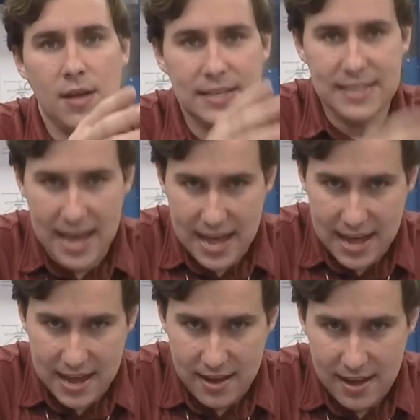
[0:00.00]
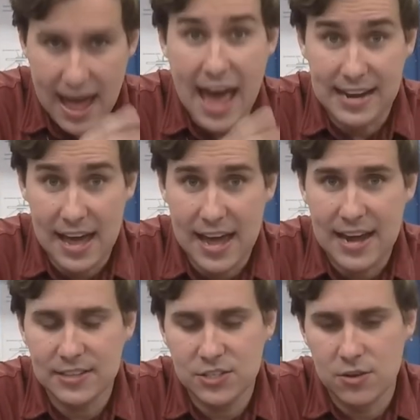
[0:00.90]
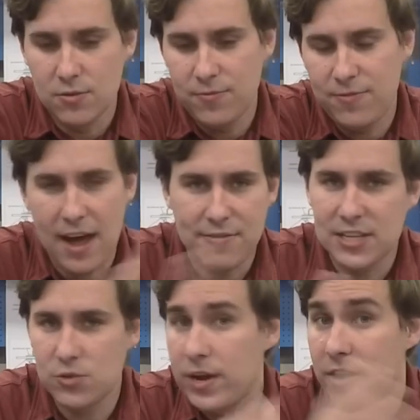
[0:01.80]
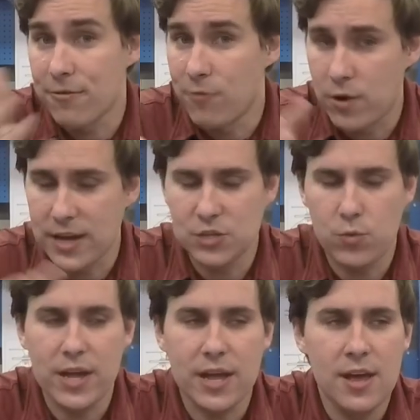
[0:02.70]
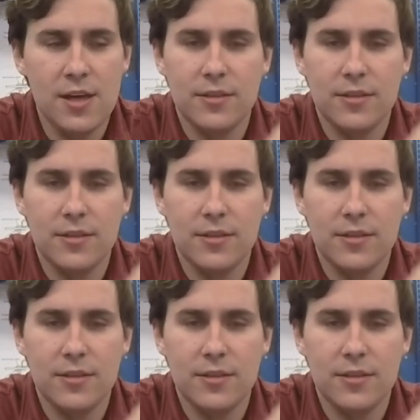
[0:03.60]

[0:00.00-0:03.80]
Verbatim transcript: a day at night, so 5 days a week or 4 days a week.